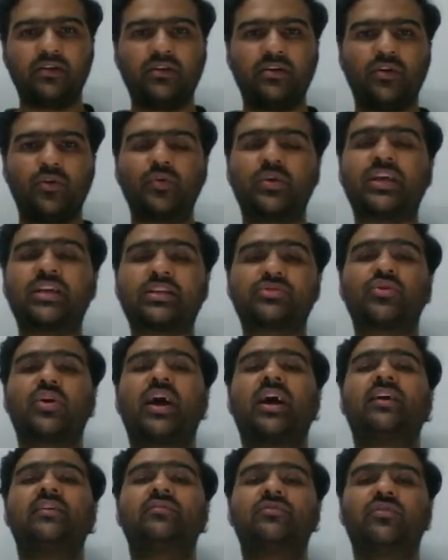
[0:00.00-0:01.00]
Okay, so
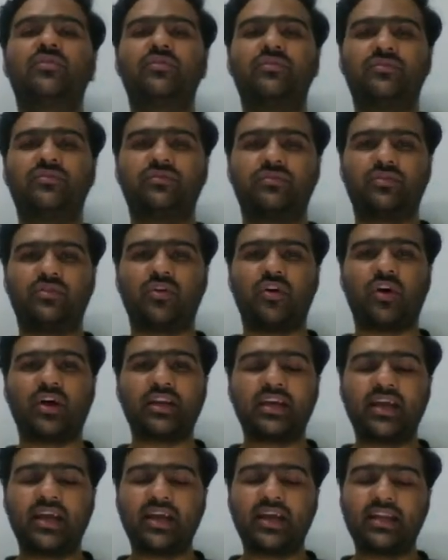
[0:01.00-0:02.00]
I have
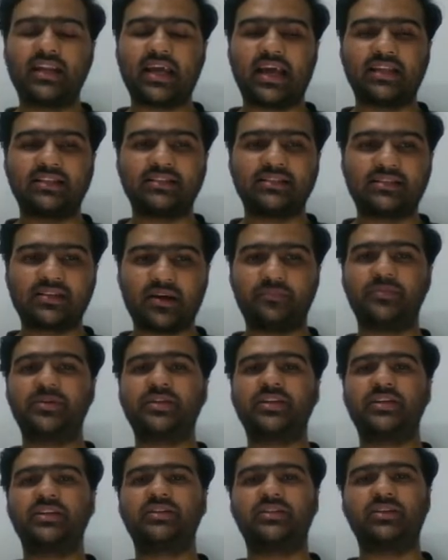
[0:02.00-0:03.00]
gone ahead and
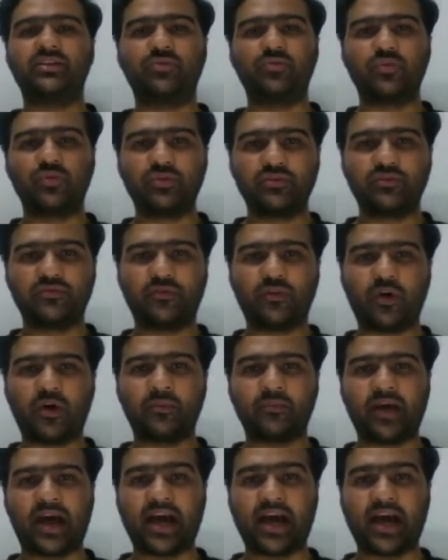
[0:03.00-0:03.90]
submitted the Google form